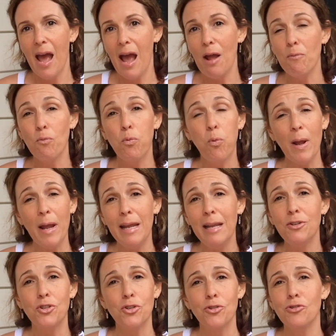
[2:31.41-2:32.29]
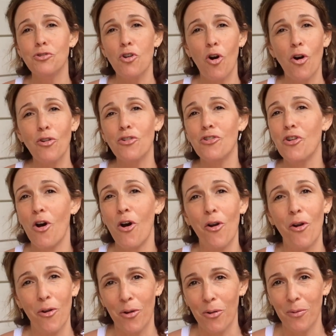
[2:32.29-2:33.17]
And we do not
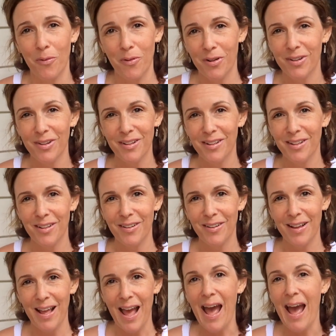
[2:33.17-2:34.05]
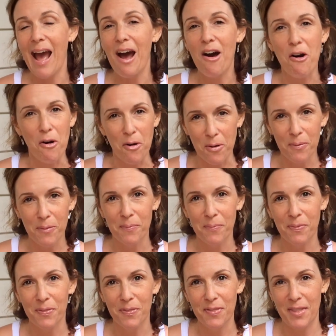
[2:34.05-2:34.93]
know how
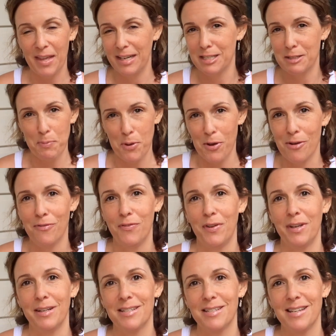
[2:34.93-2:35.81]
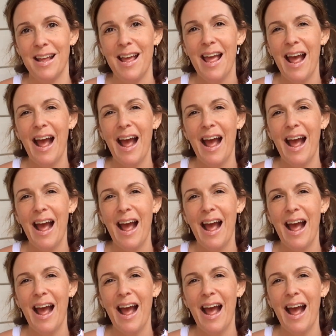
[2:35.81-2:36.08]
that is perfect.